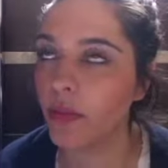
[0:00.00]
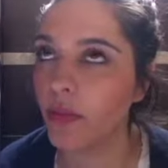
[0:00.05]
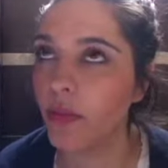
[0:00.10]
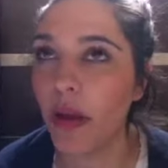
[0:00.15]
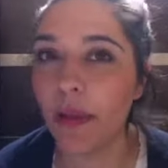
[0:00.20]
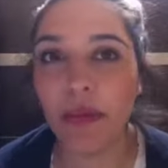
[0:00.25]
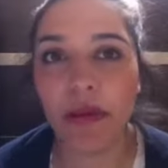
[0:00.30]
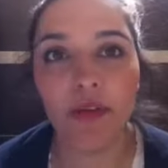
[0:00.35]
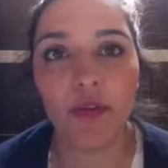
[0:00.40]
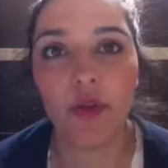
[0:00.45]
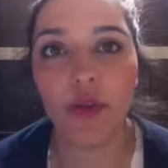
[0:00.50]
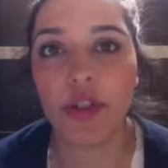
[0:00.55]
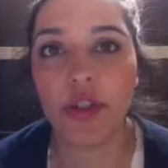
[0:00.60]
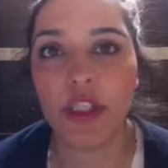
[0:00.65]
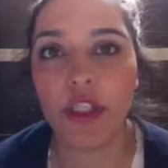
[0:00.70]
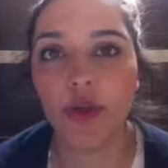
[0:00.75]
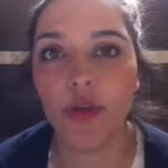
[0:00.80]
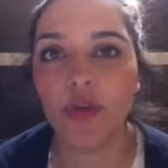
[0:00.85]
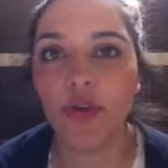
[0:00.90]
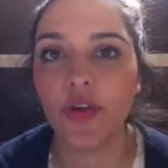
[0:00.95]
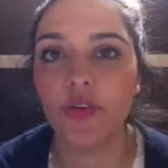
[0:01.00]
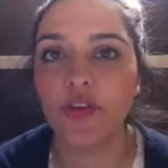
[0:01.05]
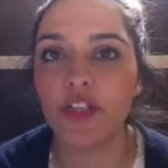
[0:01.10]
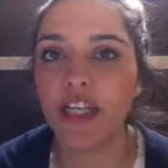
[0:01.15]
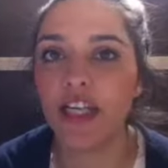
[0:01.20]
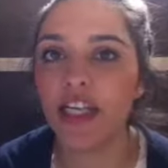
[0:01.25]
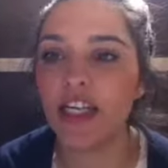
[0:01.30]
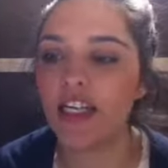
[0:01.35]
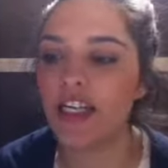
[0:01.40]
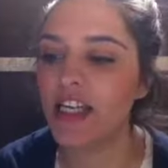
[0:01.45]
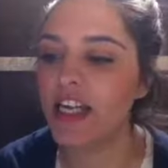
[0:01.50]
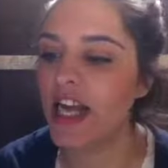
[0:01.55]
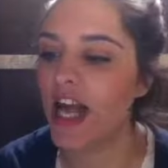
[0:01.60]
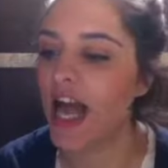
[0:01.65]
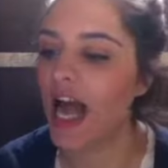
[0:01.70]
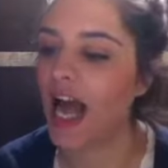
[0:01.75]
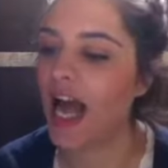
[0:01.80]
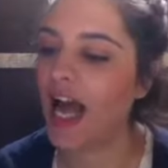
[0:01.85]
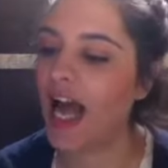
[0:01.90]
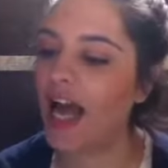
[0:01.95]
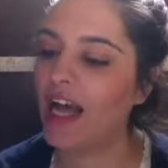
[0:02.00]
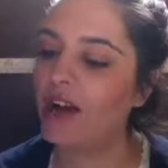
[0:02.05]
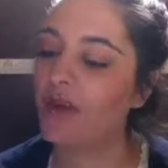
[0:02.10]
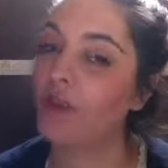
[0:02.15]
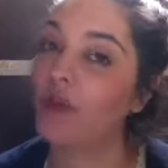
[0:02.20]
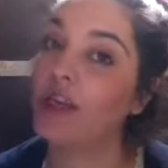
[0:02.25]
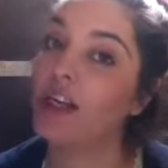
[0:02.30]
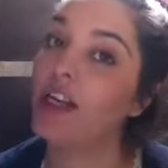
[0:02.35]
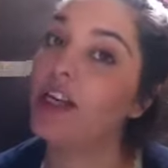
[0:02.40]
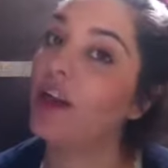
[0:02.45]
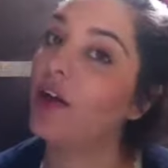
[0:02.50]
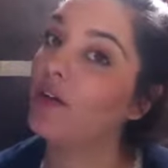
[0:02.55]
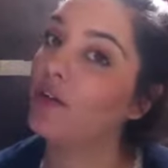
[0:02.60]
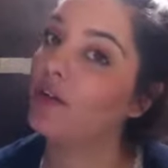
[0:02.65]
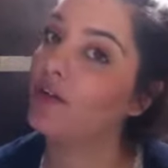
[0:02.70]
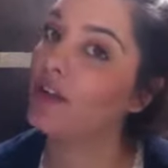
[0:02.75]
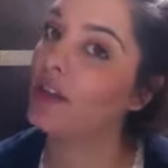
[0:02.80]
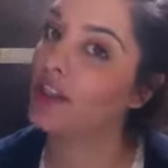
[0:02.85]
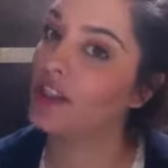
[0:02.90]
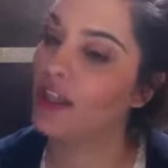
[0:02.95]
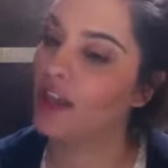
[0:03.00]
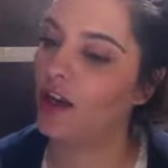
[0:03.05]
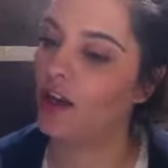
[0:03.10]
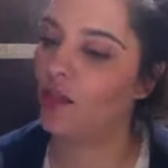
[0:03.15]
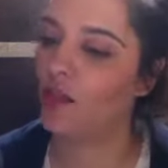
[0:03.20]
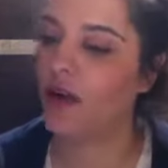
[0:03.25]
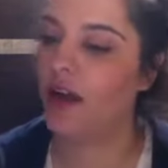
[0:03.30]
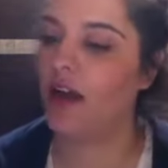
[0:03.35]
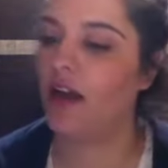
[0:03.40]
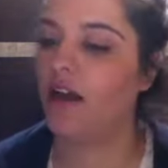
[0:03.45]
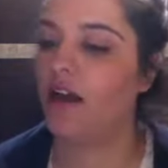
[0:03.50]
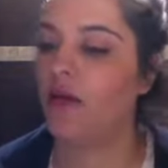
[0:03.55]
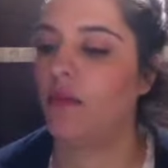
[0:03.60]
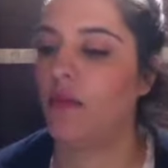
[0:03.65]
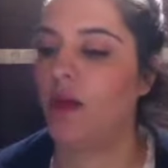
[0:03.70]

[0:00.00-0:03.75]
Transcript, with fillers: maybe 14 or 15, and would love to go back.